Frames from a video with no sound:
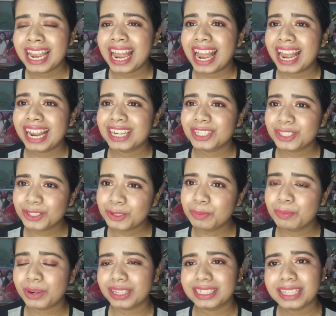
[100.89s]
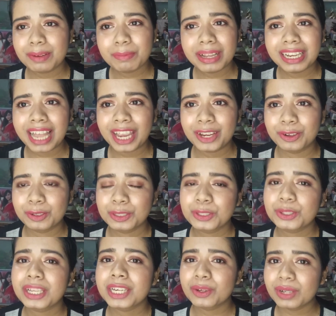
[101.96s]
and do press that bell icon so
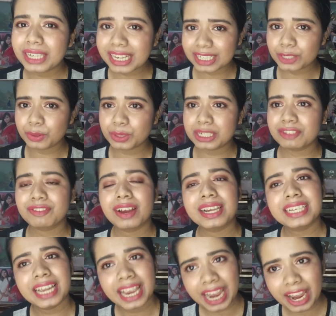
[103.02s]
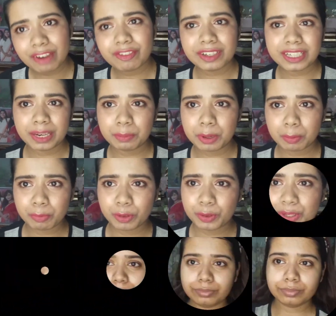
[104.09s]
that you will get notified every time I upload
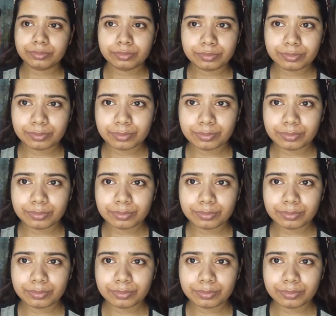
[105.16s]
a new video.